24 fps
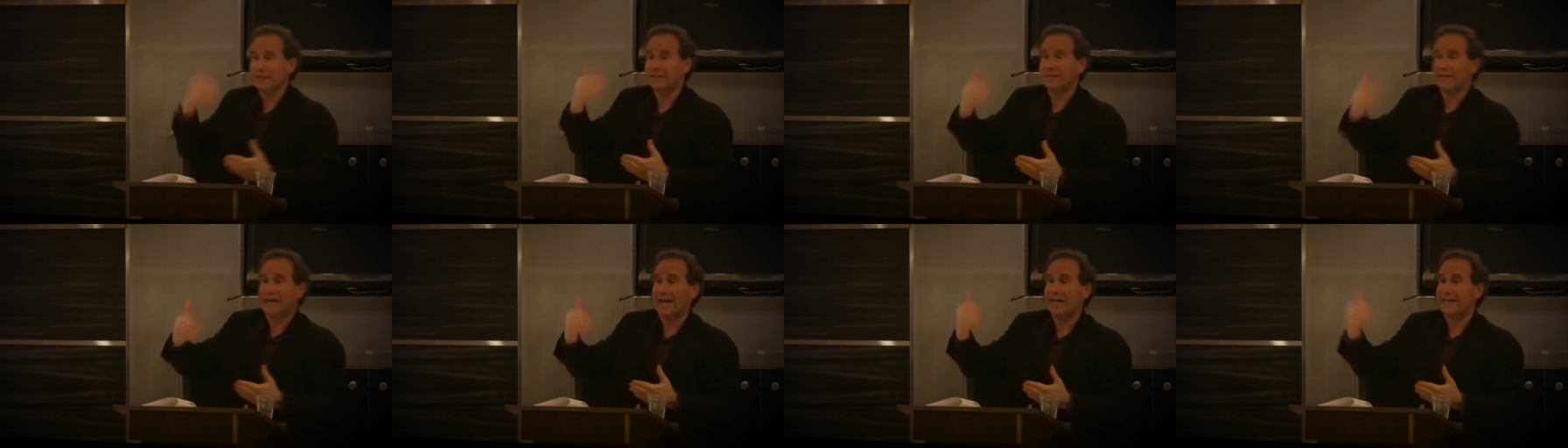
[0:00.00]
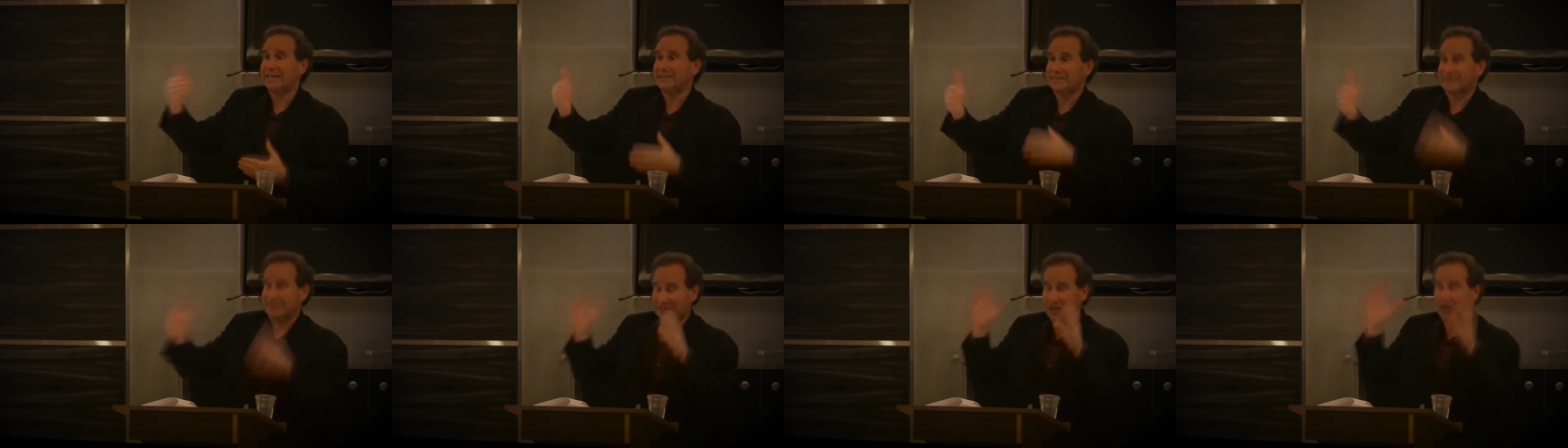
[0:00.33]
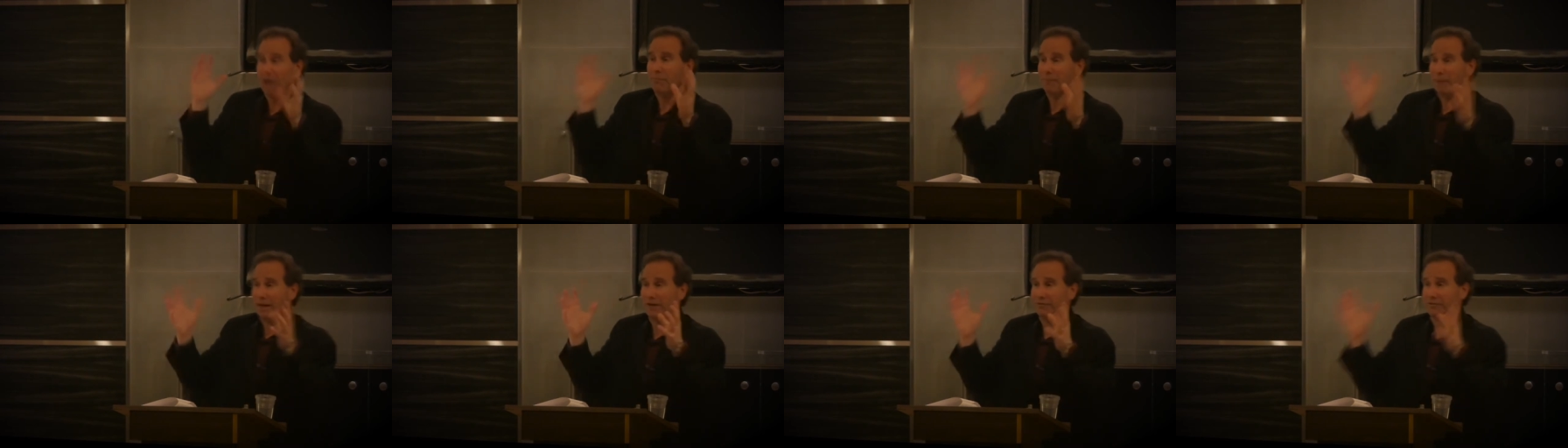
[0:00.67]
at that as
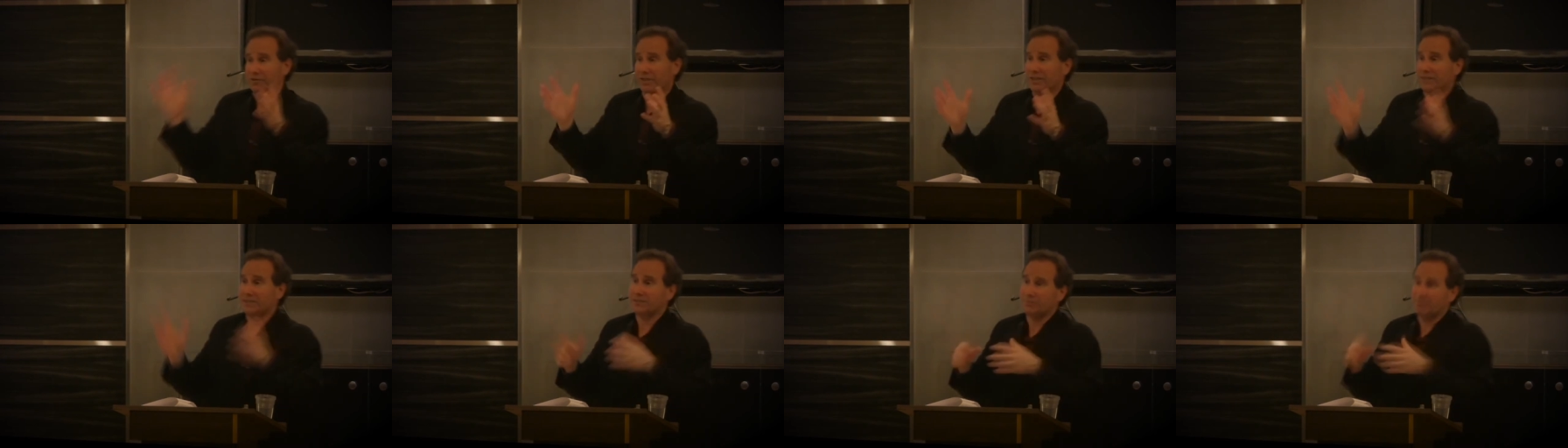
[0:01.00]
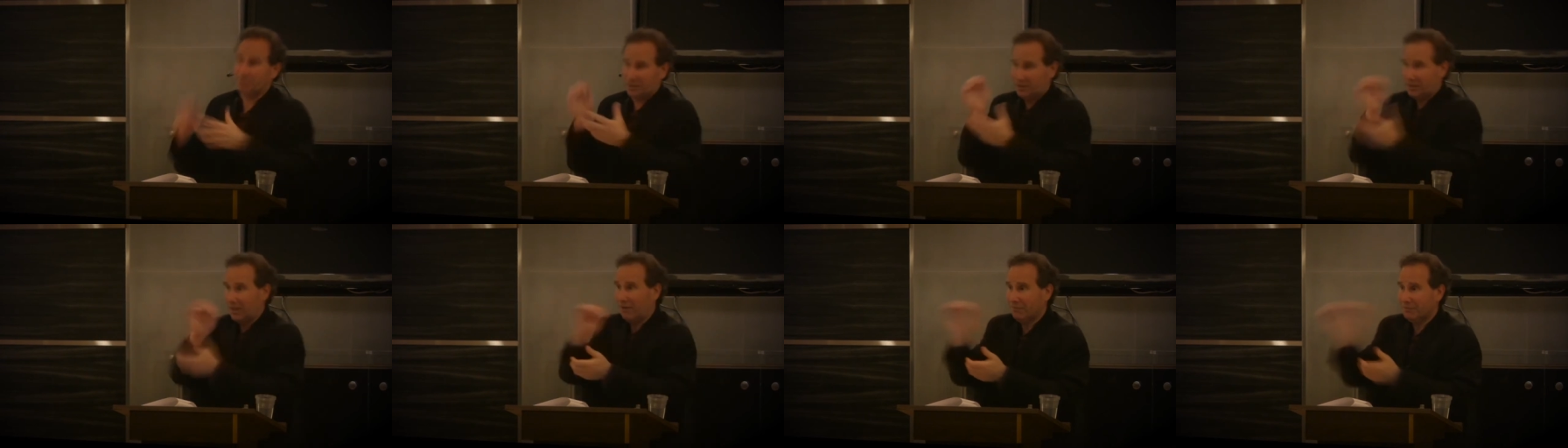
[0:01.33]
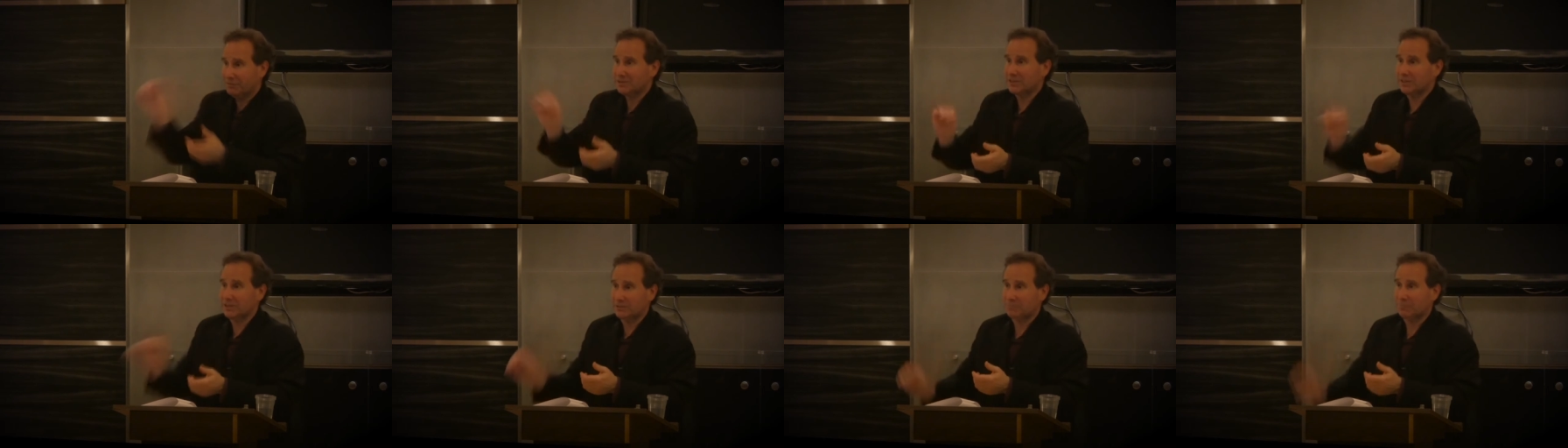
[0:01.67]
some evidence. I mean,
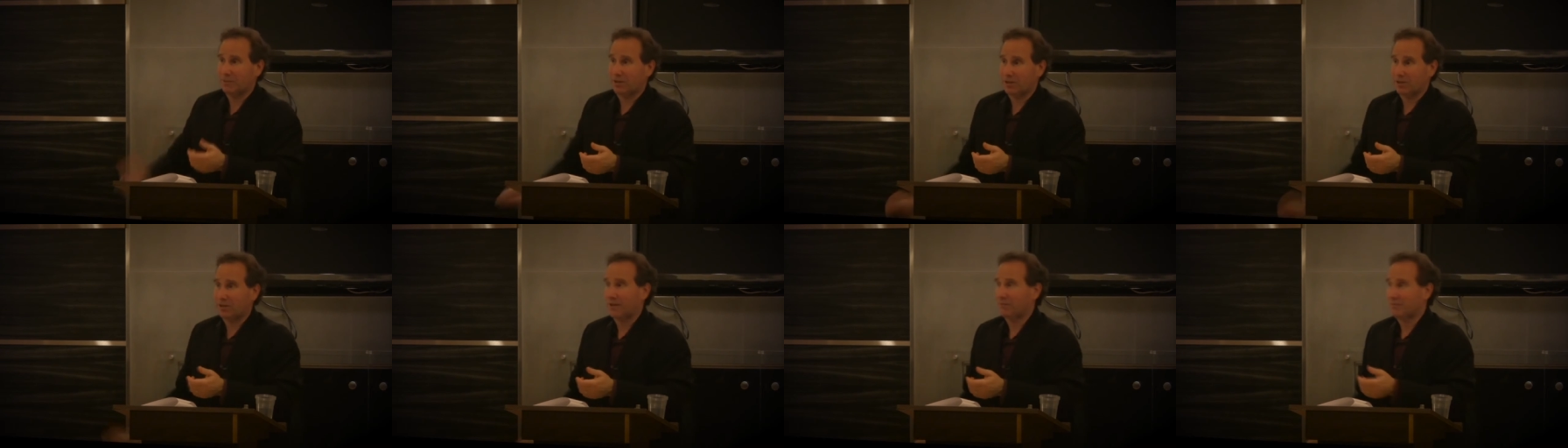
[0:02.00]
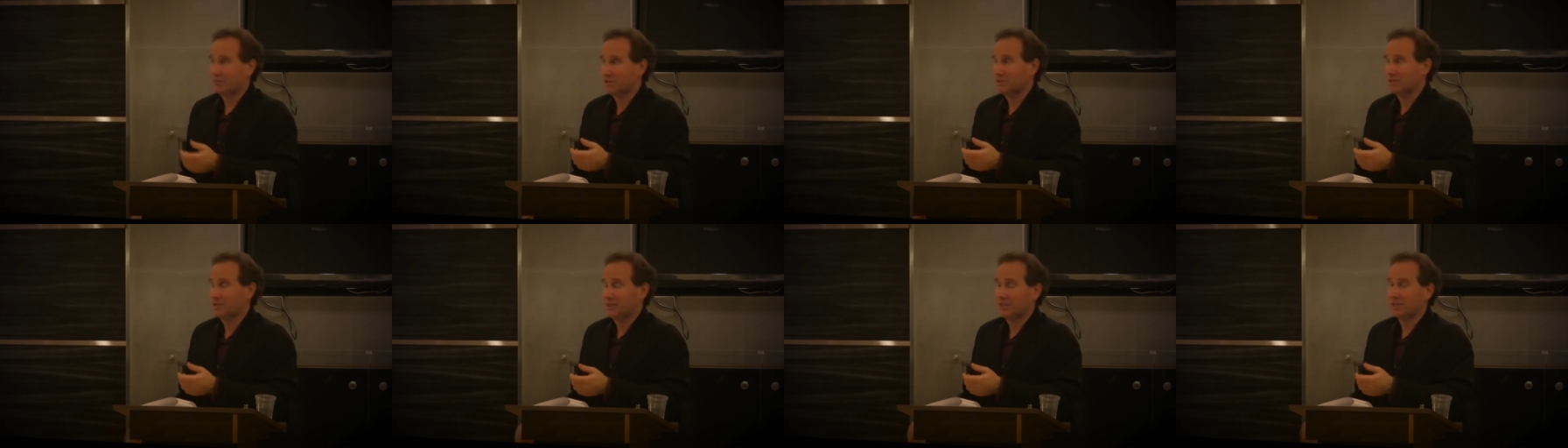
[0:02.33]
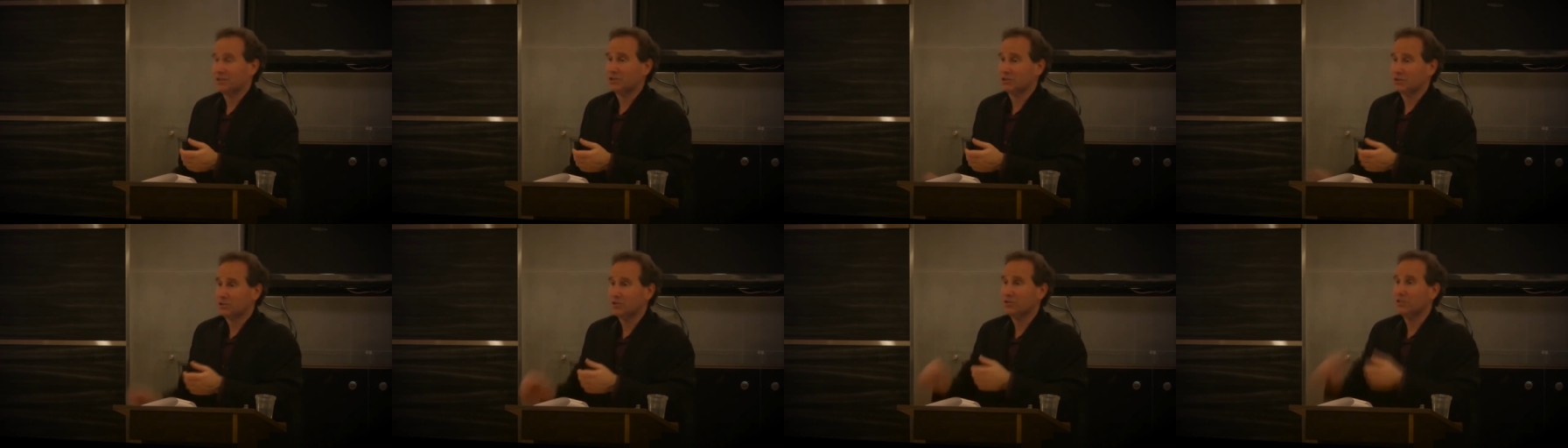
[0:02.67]
obviously it's better to have a
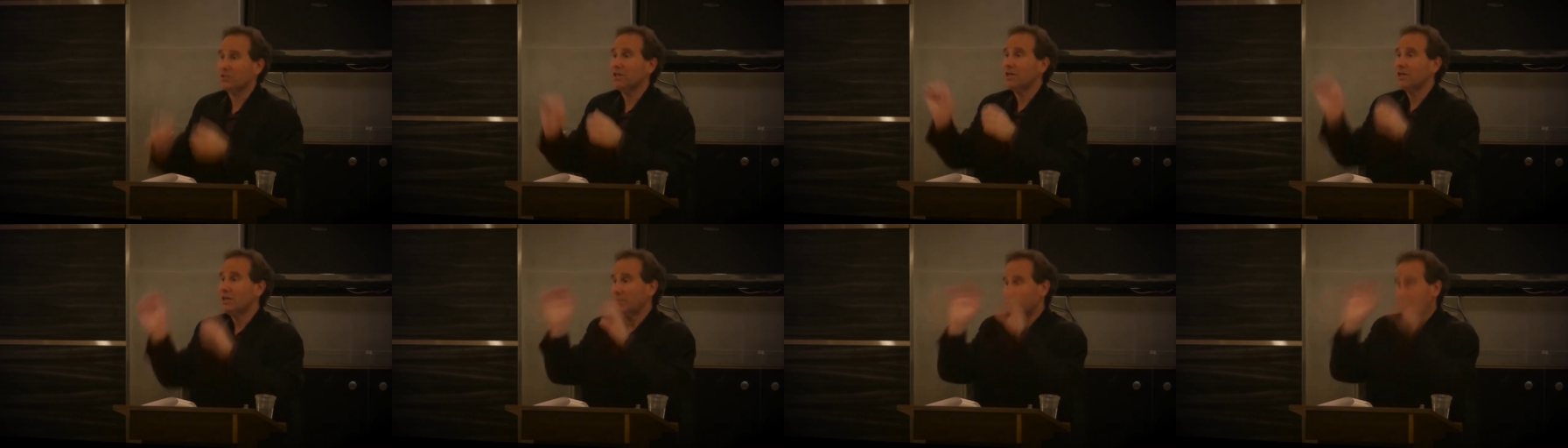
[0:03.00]
signature,